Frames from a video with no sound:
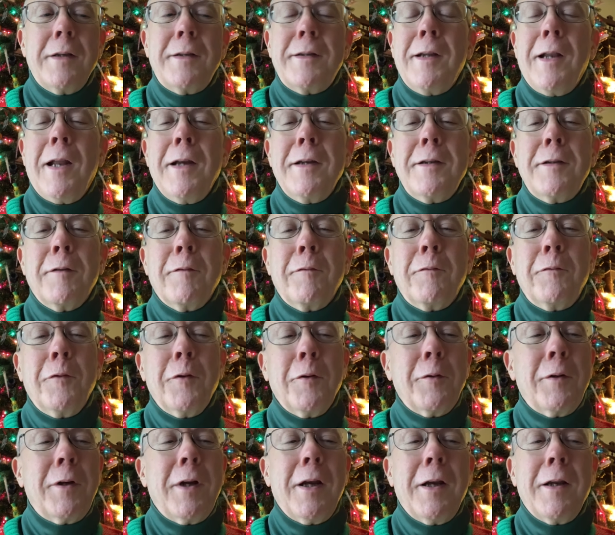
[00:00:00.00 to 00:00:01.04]
slice of
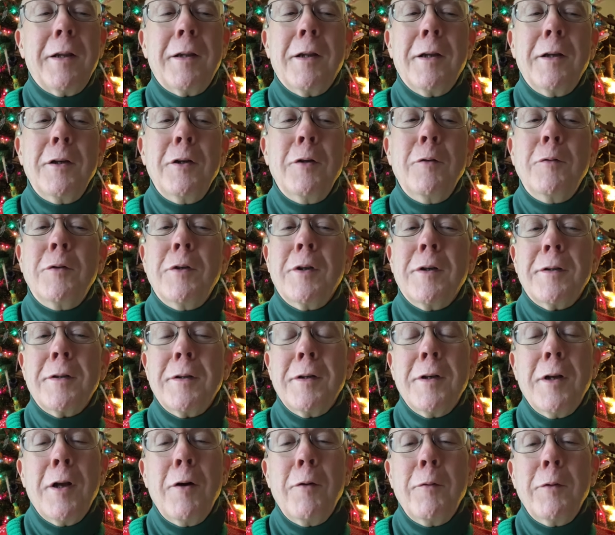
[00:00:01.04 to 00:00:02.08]
fruitcake that you just
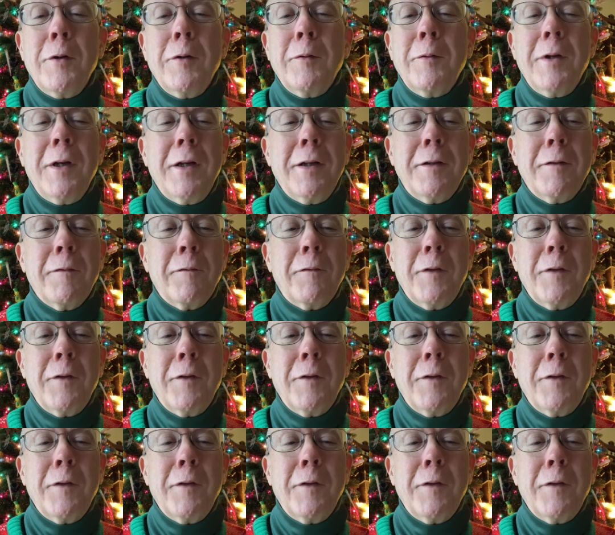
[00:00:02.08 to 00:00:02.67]
know you need to